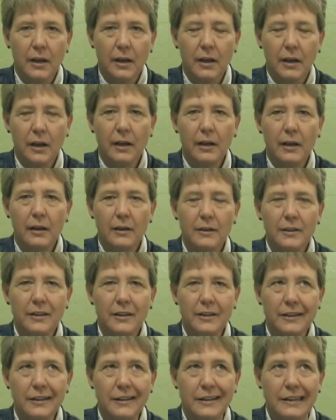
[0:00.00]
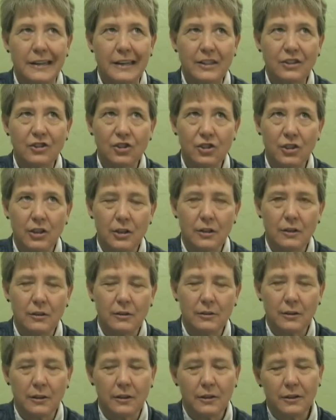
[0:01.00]
And in a
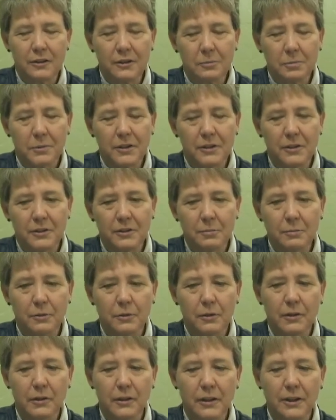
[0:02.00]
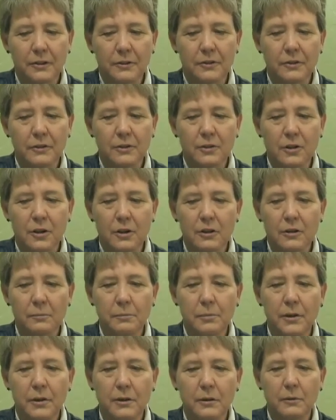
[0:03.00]
nutshell, I'll explain this more later in the talk,
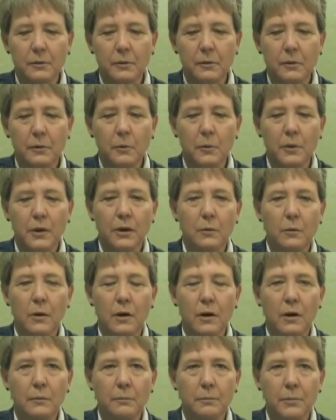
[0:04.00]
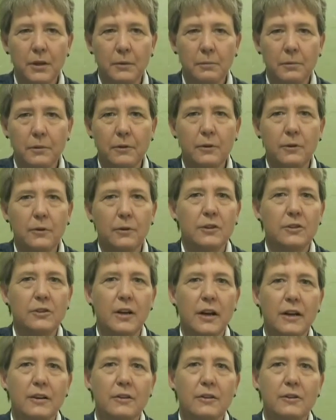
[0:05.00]
but we want people who are
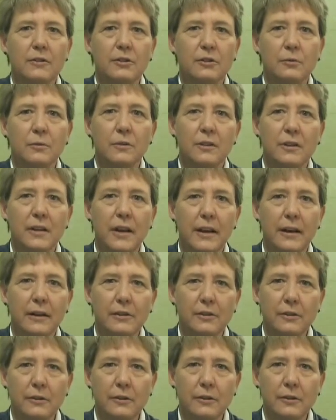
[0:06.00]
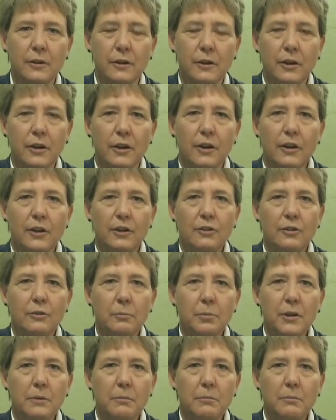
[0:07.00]
diagnosed with cancer to
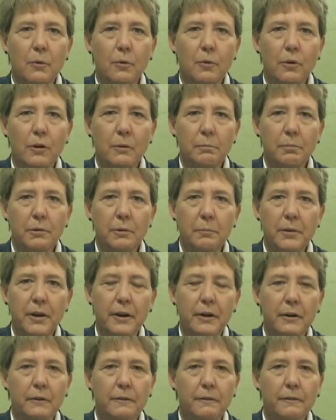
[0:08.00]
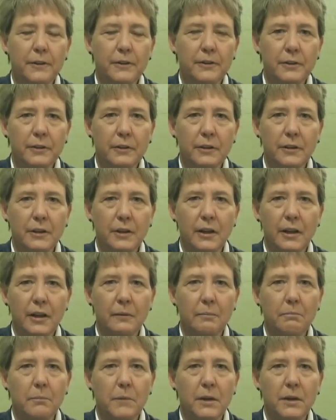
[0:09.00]
be more prepared physically
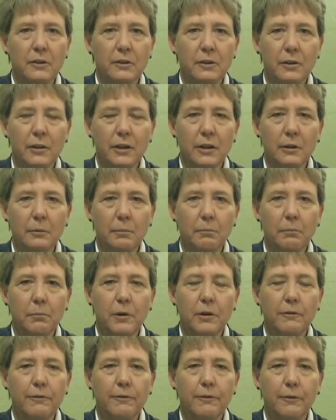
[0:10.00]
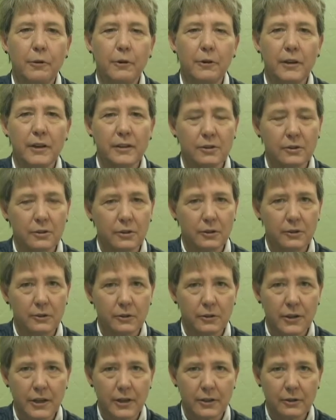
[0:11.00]
and mentally before they start
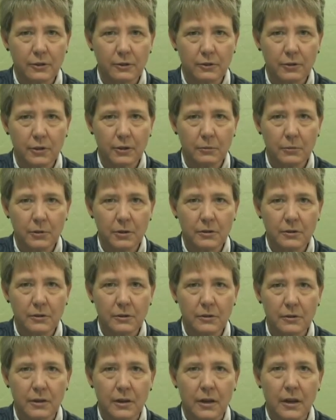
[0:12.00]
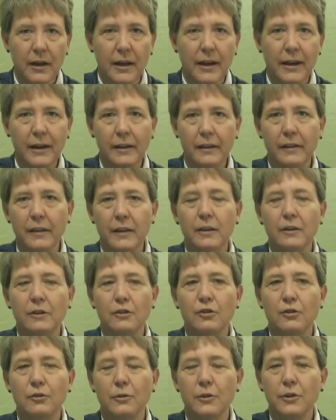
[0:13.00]
their cancer treatments and then
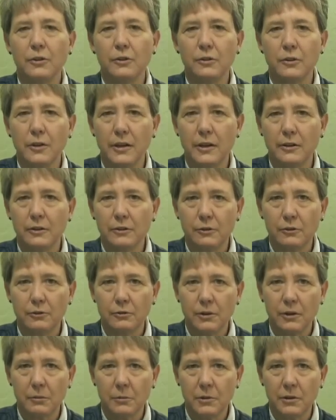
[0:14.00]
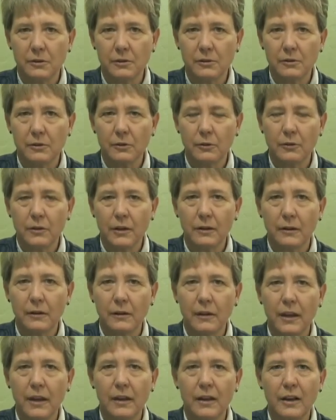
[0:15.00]
during their cancer treatments so that
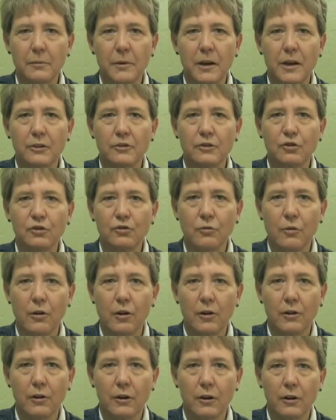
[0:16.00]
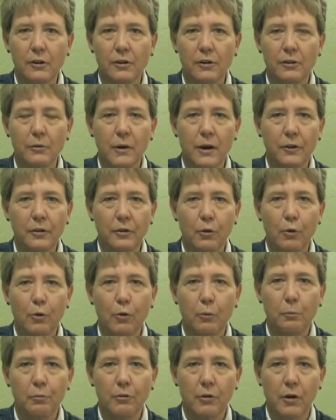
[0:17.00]
they come out stronger throughout the
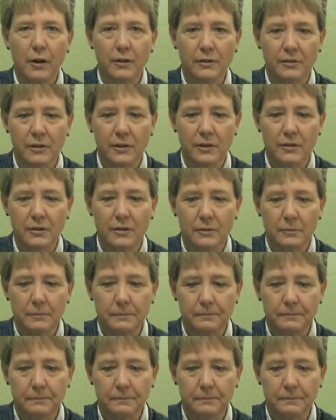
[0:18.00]
whole process.